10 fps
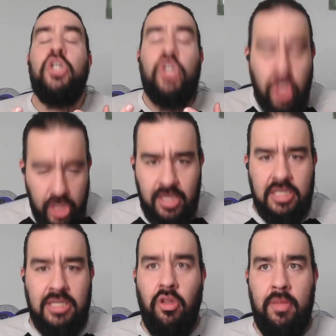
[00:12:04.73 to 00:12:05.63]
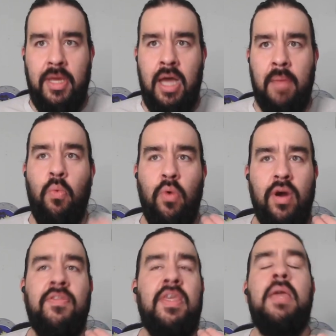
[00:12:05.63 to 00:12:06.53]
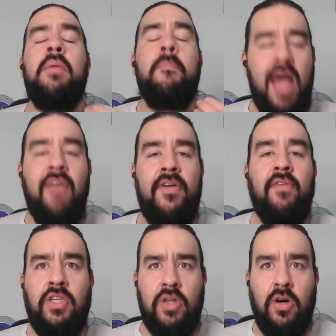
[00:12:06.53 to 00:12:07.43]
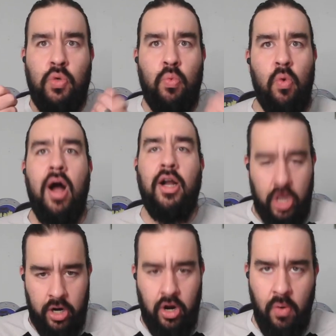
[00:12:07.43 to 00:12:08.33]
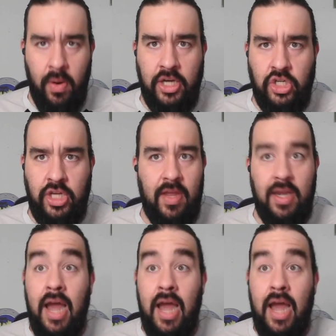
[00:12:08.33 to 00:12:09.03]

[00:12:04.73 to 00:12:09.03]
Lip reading: She is slowly becoming one of my favorite stars to watch on ROH TV.